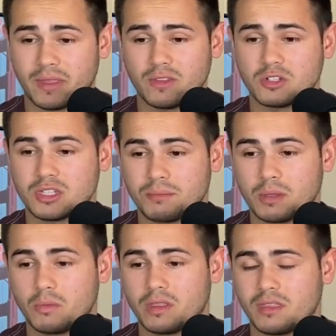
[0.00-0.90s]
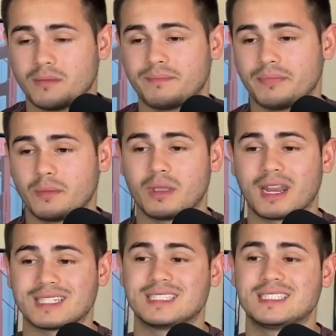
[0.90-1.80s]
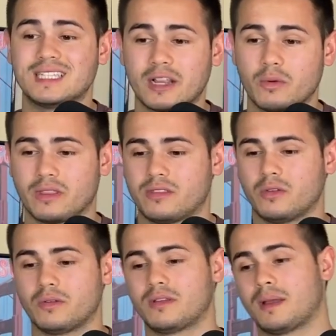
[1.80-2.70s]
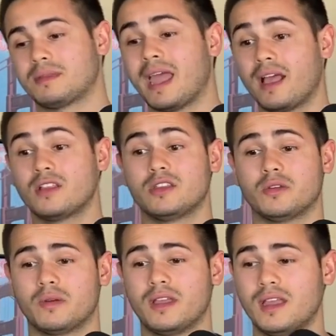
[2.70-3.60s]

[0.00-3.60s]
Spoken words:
and there's something with him that we got to stick with, dude. I'm telling you.